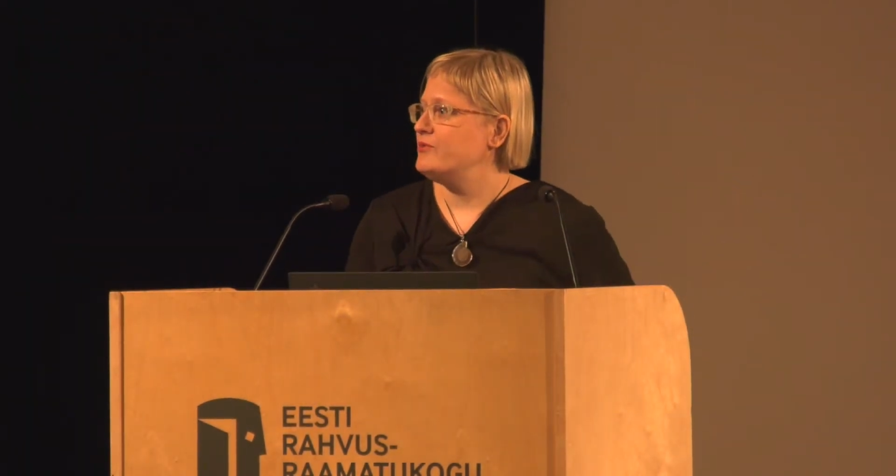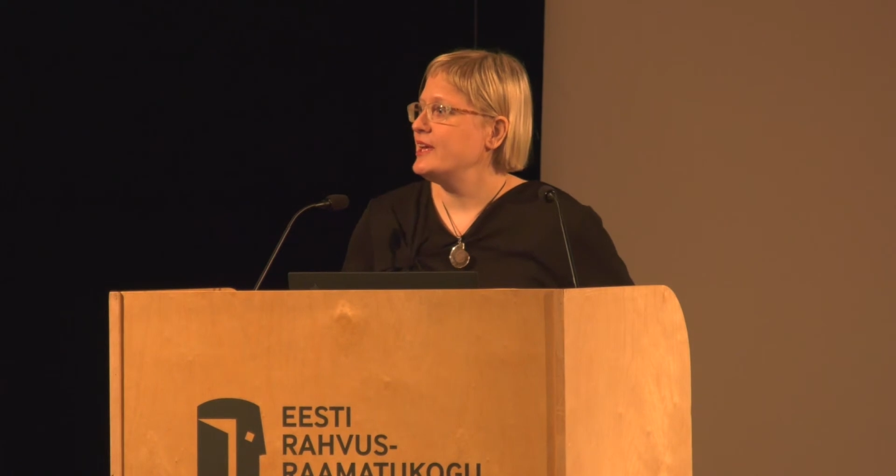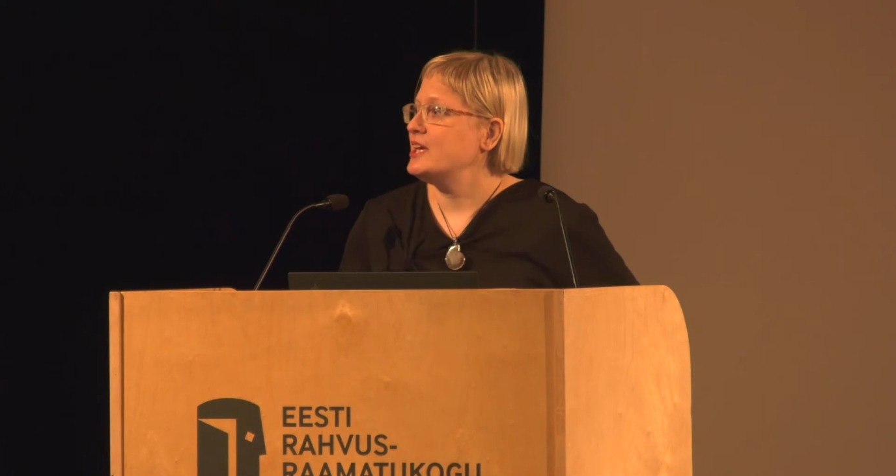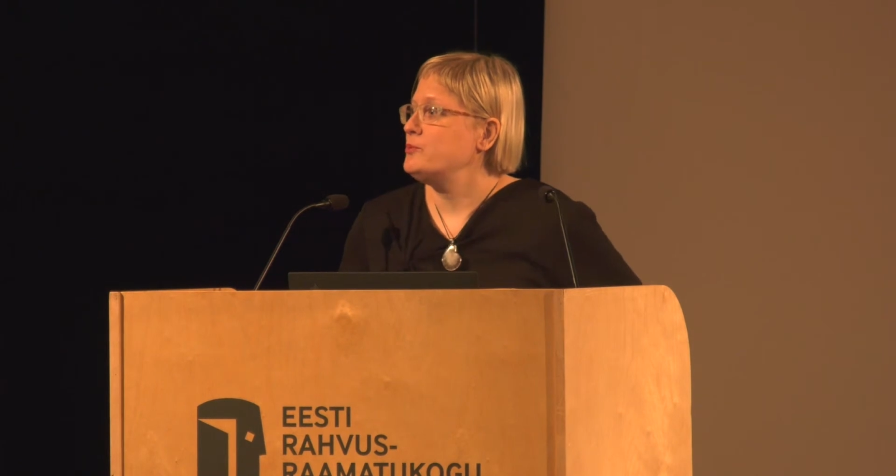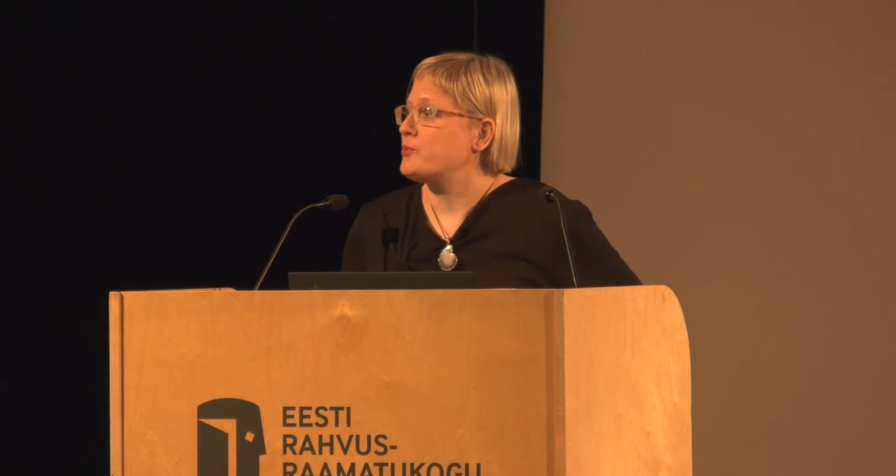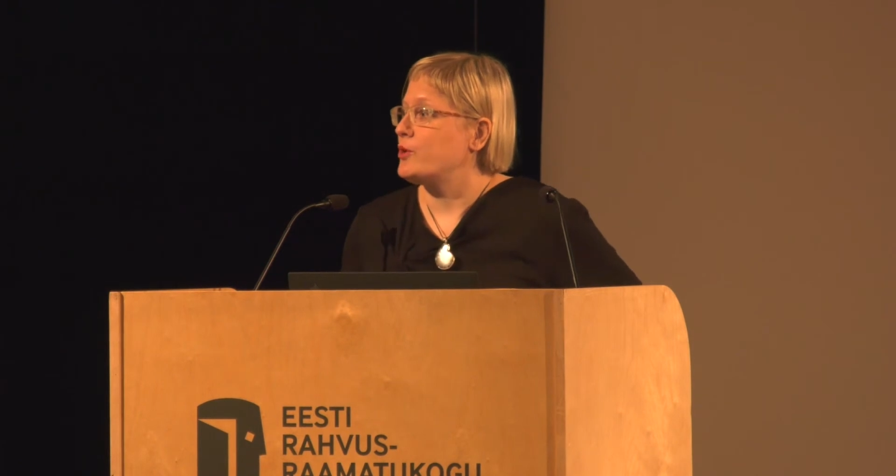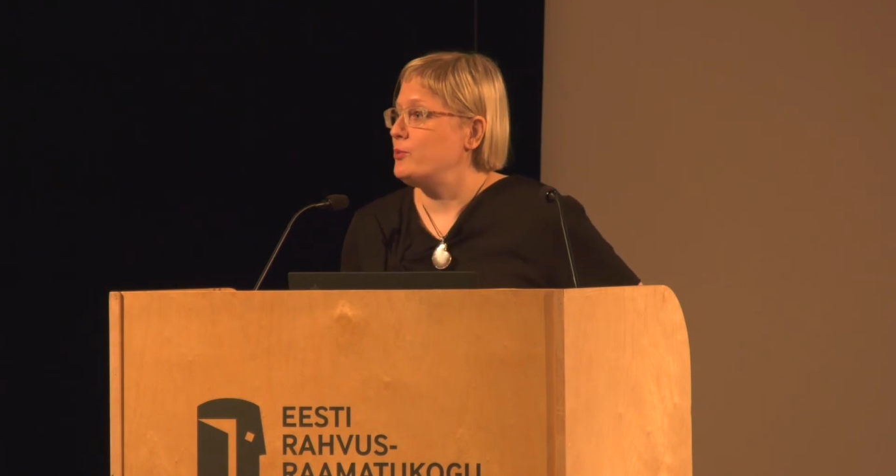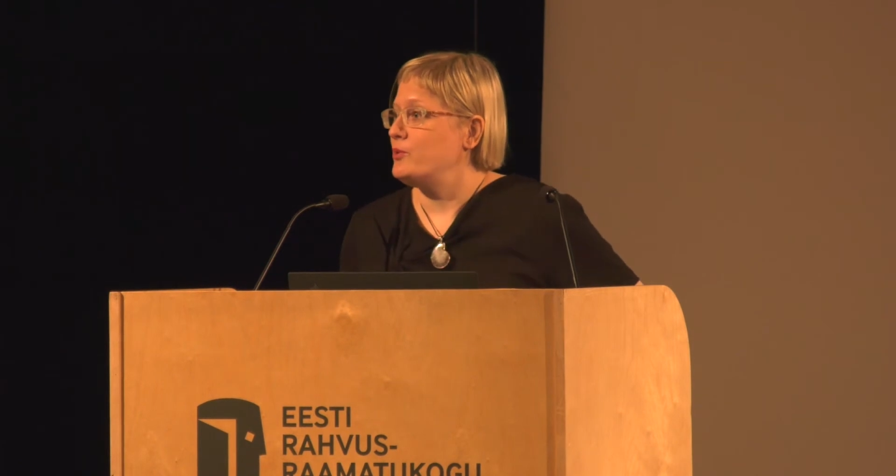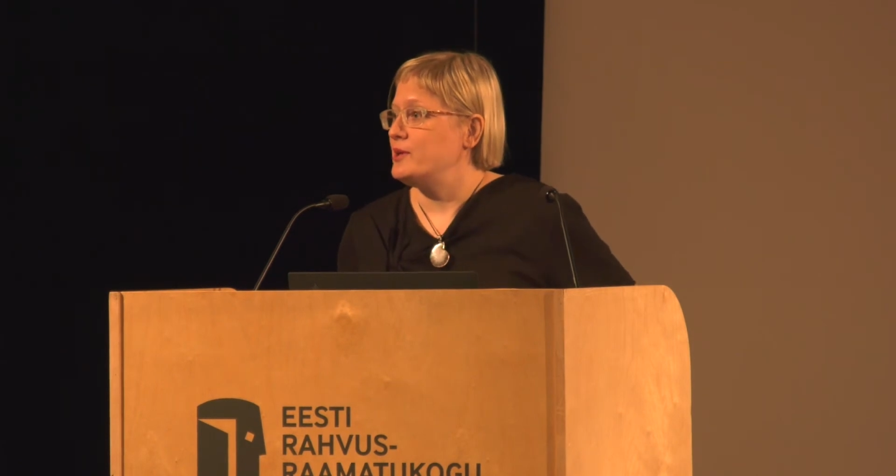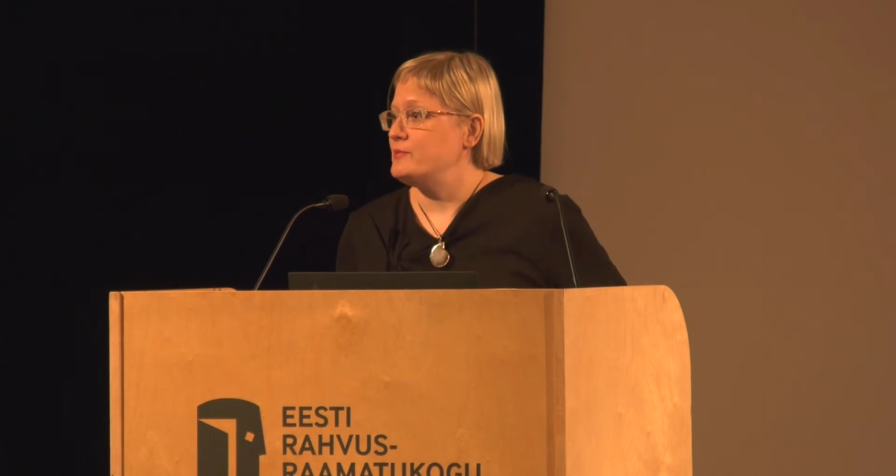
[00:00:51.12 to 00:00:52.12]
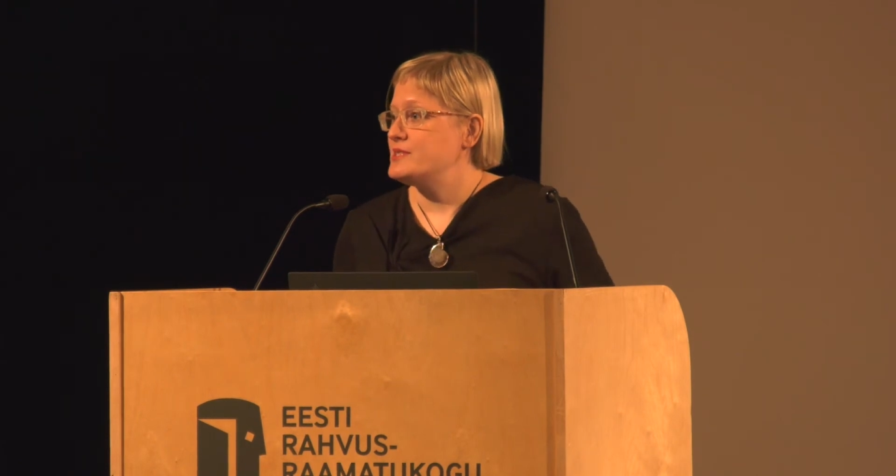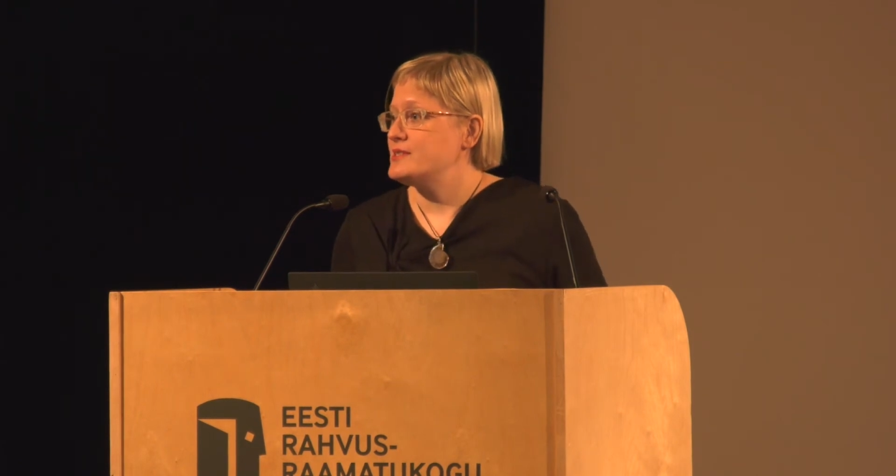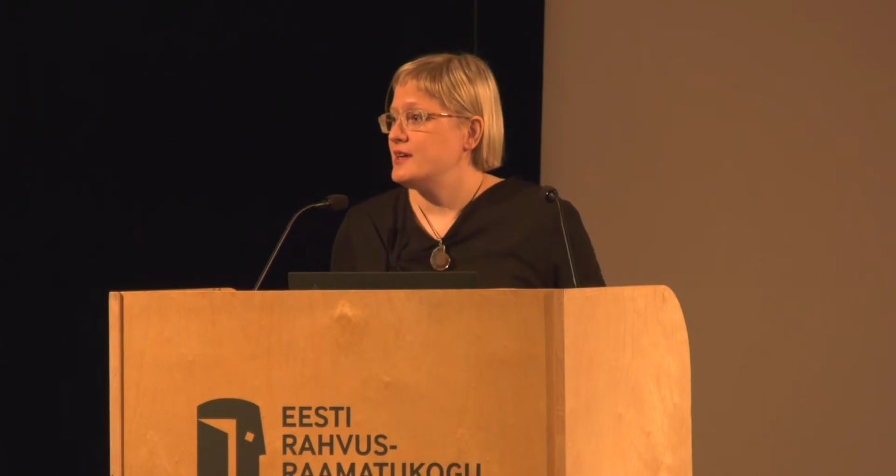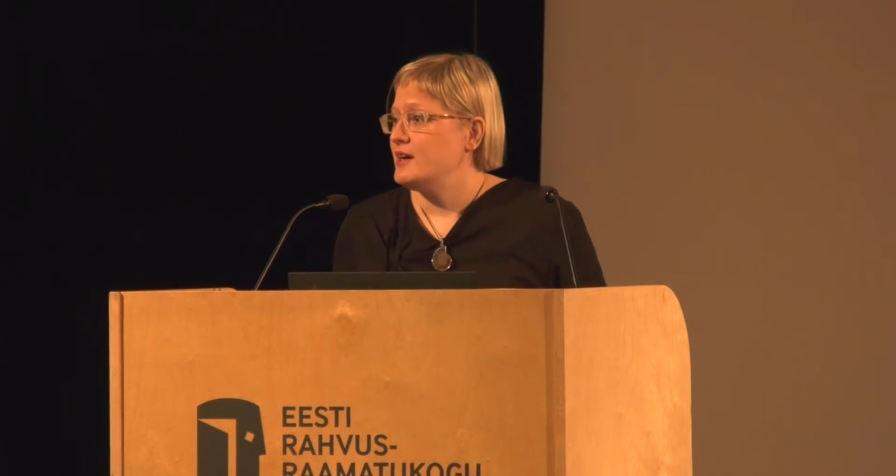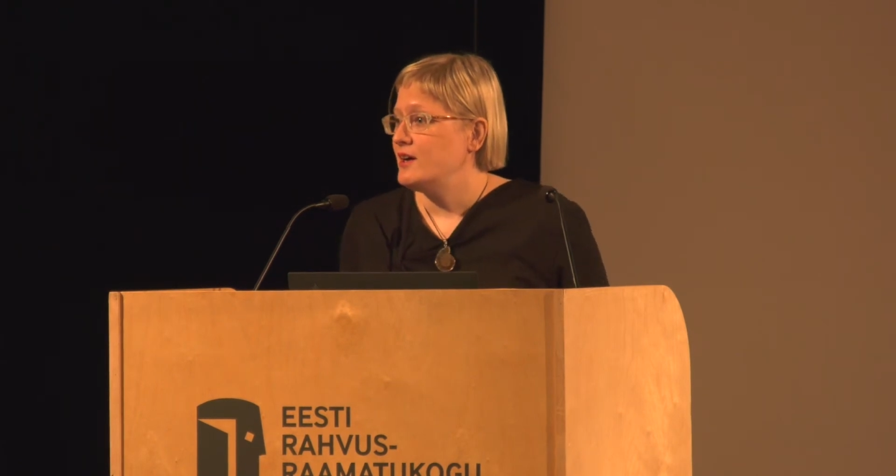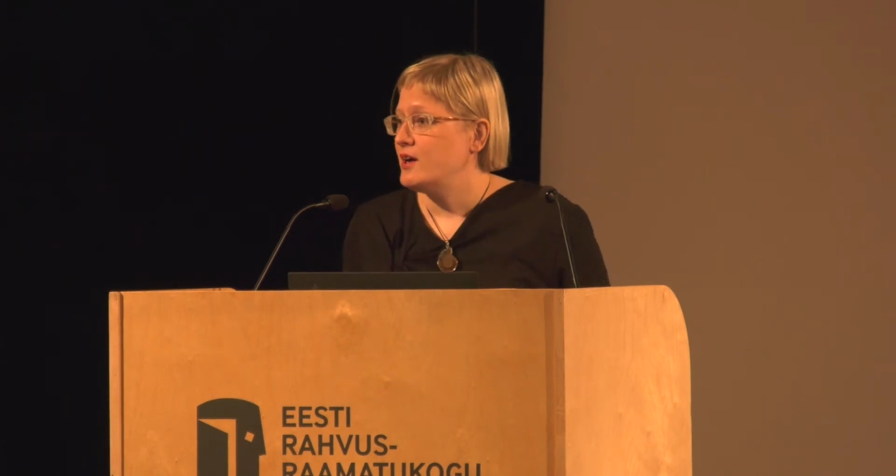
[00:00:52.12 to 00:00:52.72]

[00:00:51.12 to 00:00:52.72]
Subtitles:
Wicked problems.